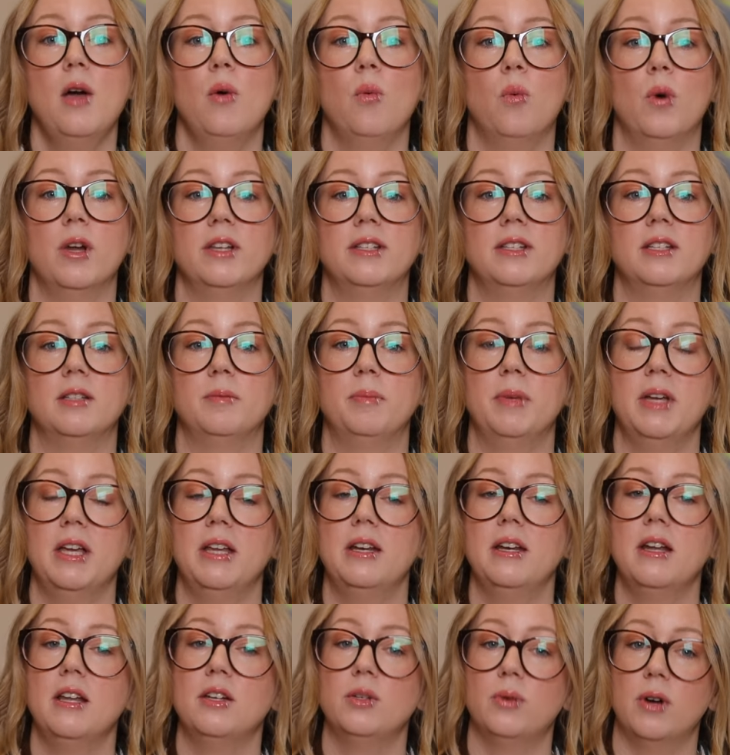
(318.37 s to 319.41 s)
Once it's
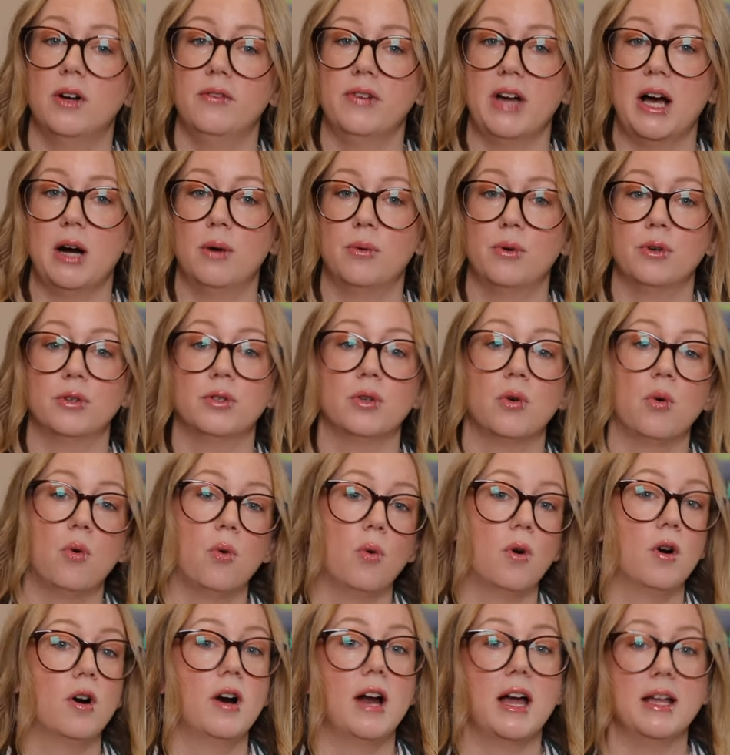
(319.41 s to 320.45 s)
been 12 hours
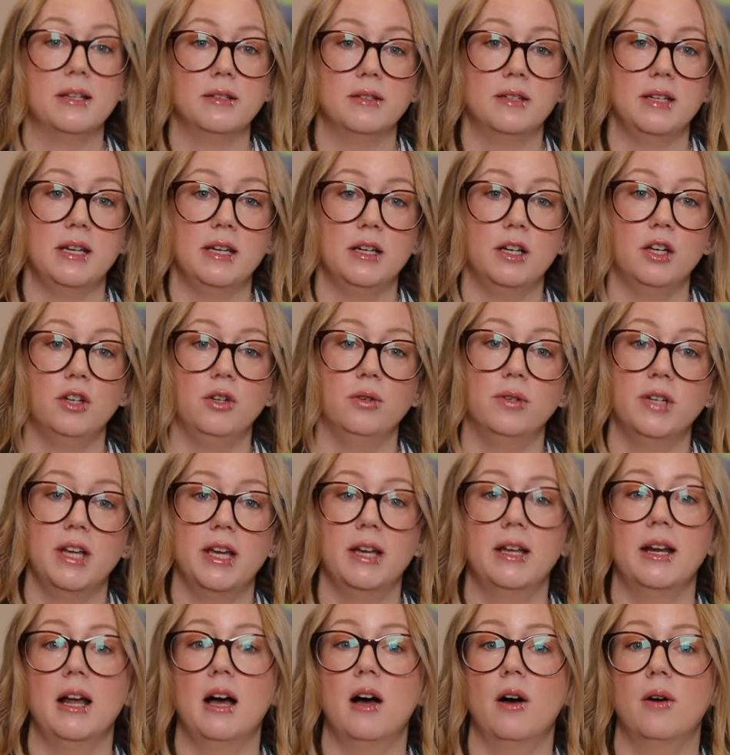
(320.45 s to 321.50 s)
or as needed, you take
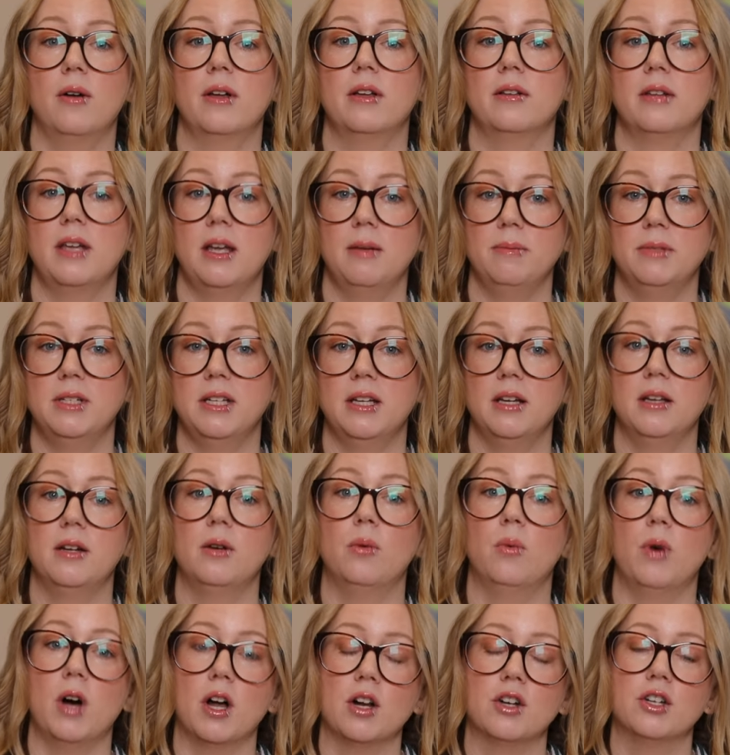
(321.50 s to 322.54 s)
it out, empty
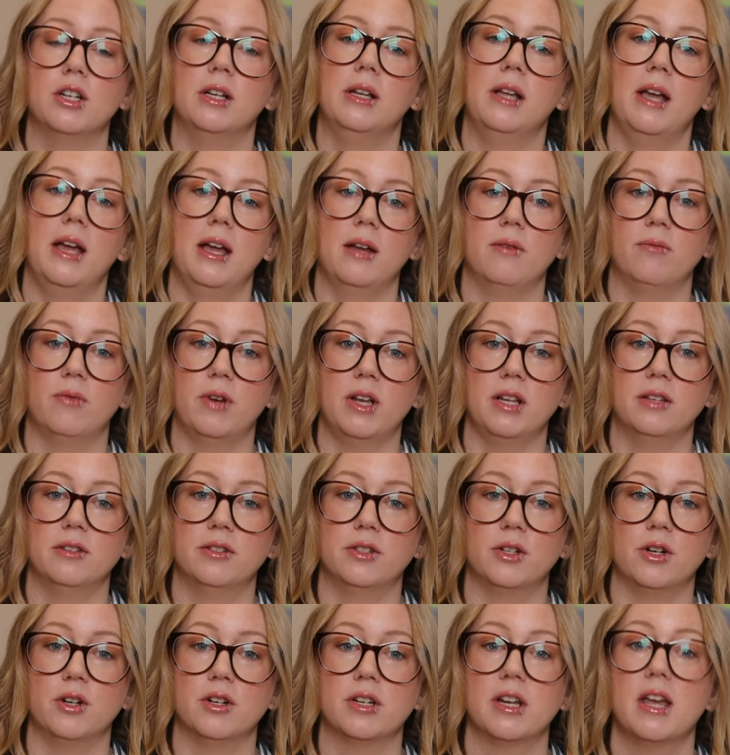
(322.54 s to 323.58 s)
it, wash it, and
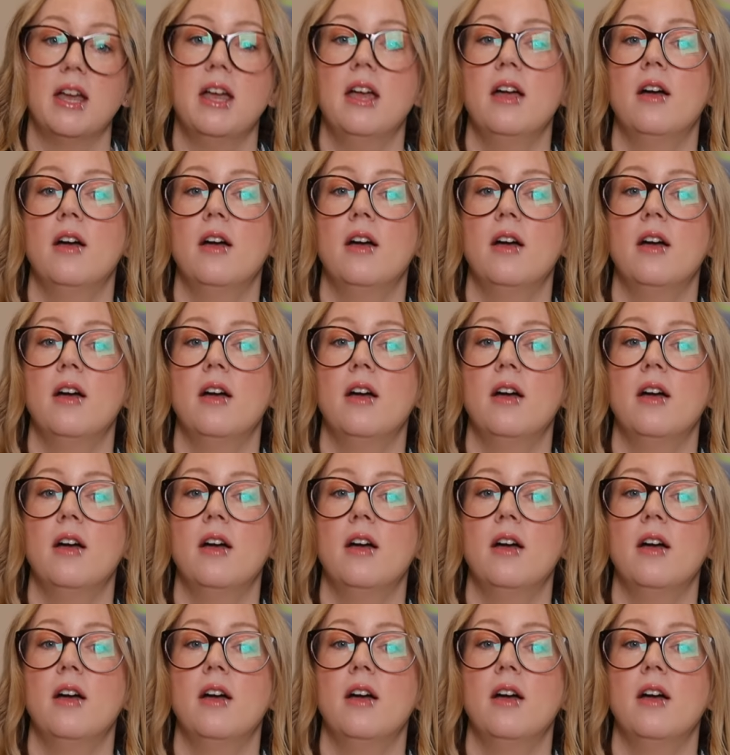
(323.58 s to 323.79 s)
reinsert.